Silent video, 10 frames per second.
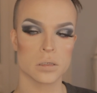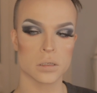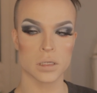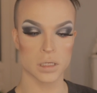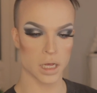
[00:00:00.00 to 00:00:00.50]

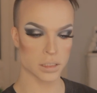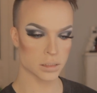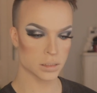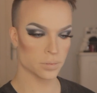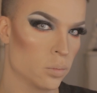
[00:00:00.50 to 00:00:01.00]

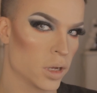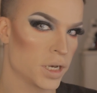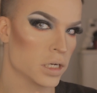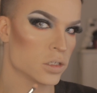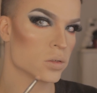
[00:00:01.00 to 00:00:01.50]
Yes. But
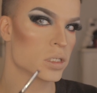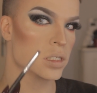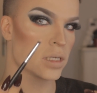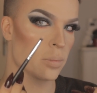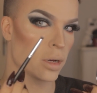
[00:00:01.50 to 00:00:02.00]
then to
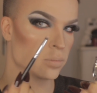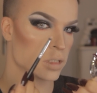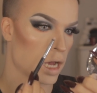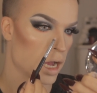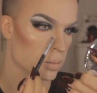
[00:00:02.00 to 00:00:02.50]
step up
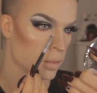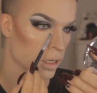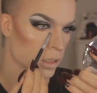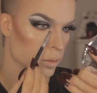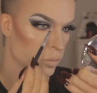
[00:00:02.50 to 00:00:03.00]
the eye
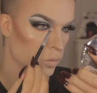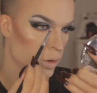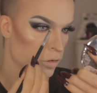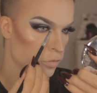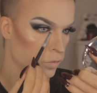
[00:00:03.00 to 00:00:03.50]
makeup
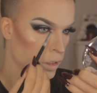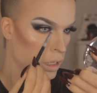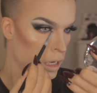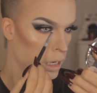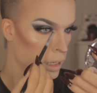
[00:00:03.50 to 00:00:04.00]
with
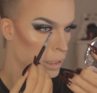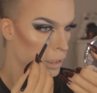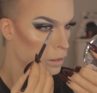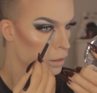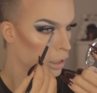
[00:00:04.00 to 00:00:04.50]
a
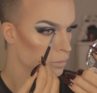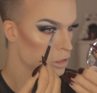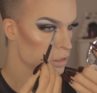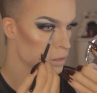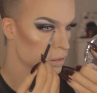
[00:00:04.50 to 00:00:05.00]
highlighter, I'm
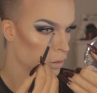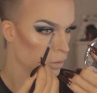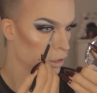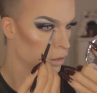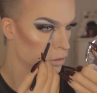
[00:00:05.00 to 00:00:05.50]
just
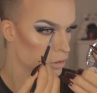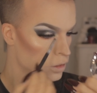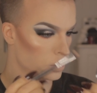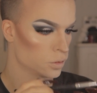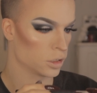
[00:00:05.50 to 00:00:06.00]
going
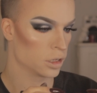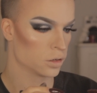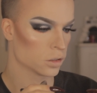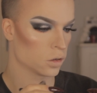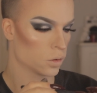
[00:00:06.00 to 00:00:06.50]
into the
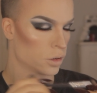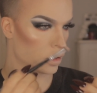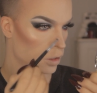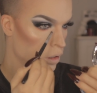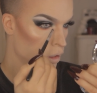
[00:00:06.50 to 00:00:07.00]
inner
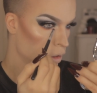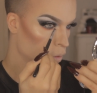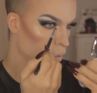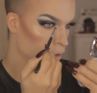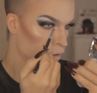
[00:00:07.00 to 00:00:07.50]
corner
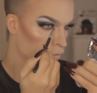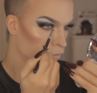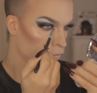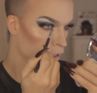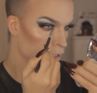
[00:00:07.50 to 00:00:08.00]

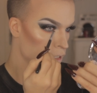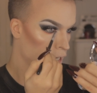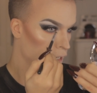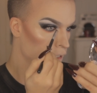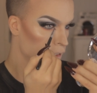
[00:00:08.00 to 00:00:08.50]
with a
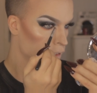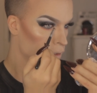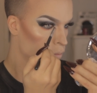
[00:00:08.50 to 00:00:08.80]
tiny little